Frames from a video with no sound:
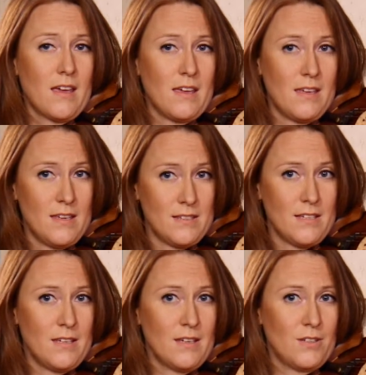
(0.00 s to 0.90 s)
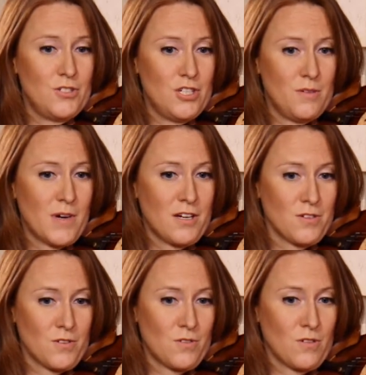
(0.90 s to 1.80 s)
easy G
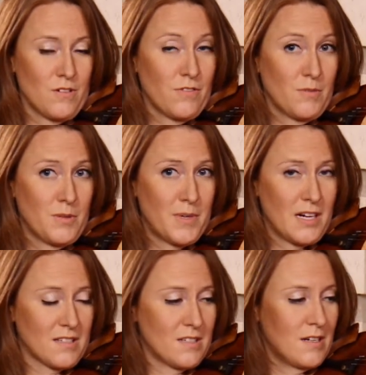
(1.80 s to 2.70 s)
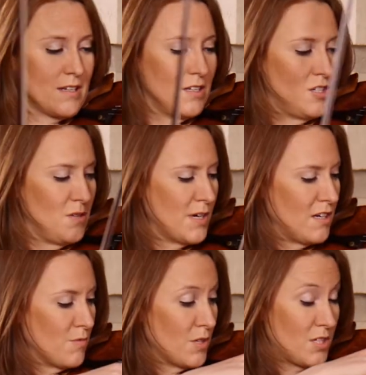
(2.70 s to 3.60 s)
minor chord from the Bach Sonata in G
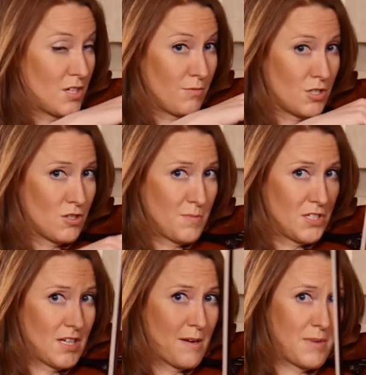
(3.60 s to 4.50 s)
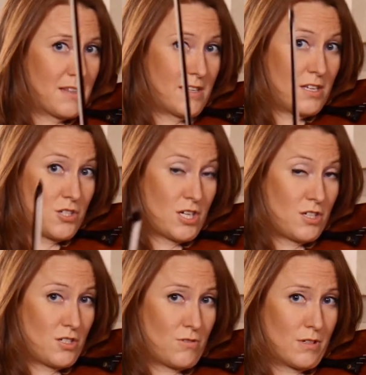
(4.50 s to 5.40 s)
minor. We're going to start with a triple stop and then
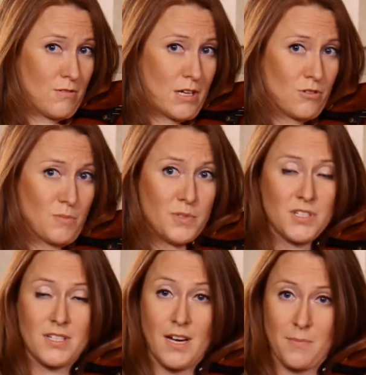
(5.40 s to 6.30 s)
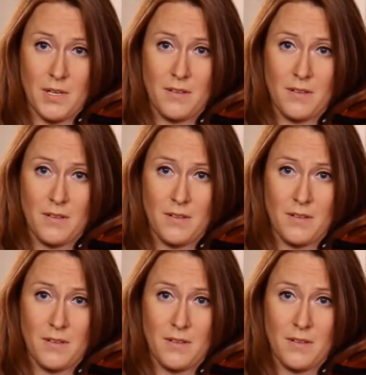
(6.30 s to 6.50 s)
change it to a quadruple stop.